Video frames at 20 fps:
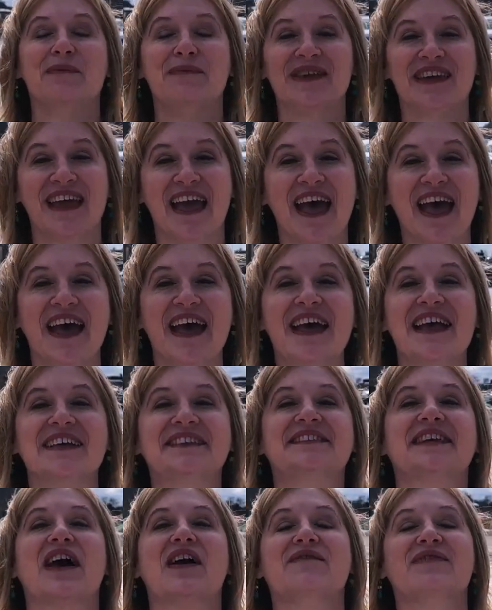
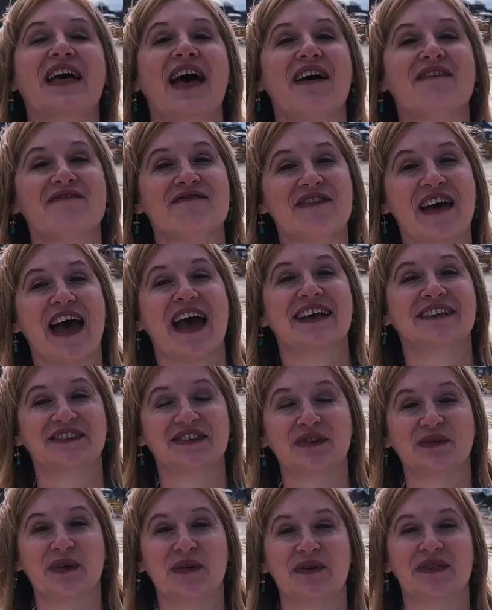because of that
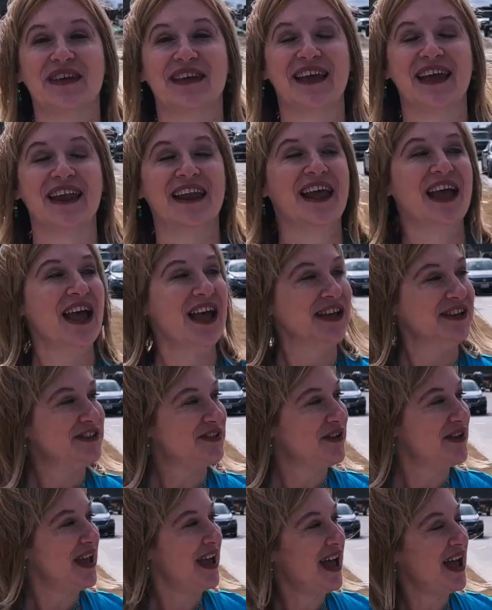fast growth again.
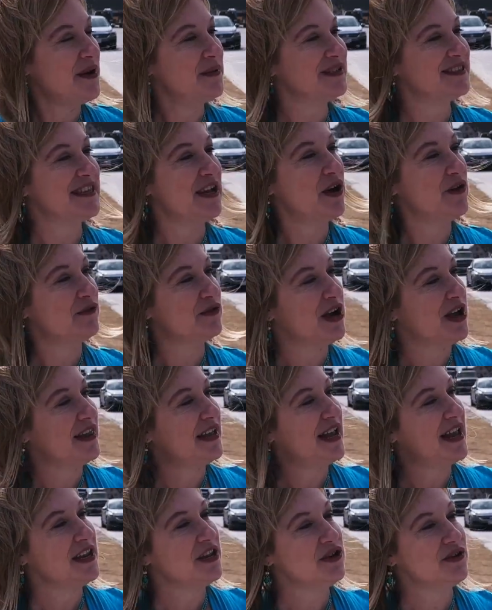So yeah, I would say
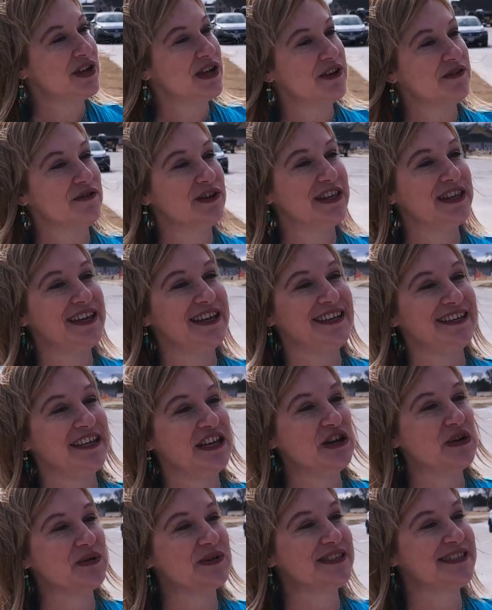overall, and you can really,
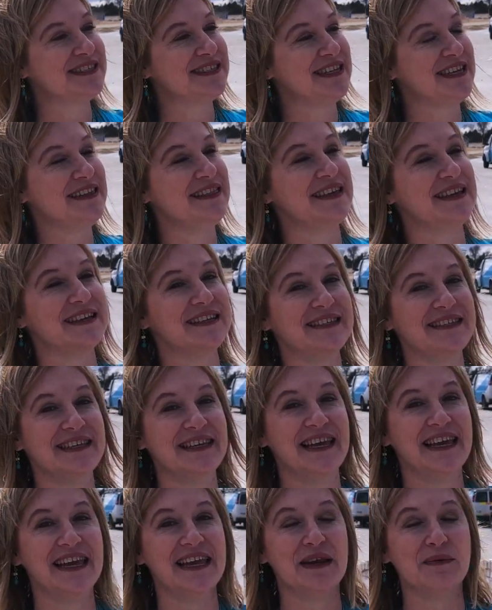you know, see this
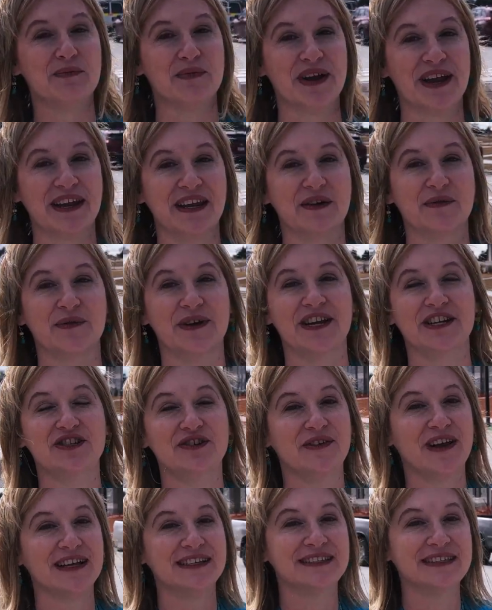in Brandy
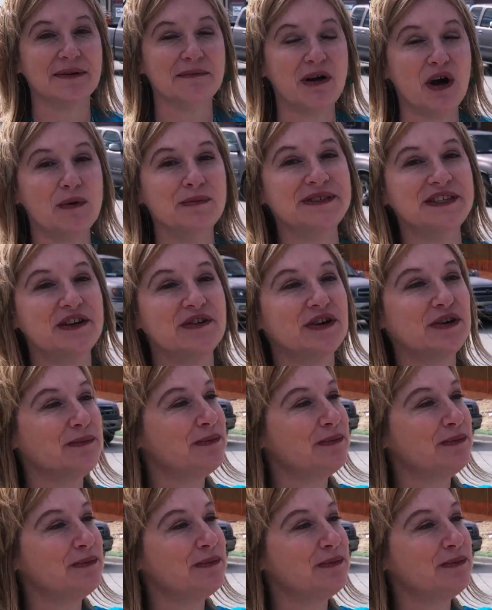Ridge. You've got some homes that are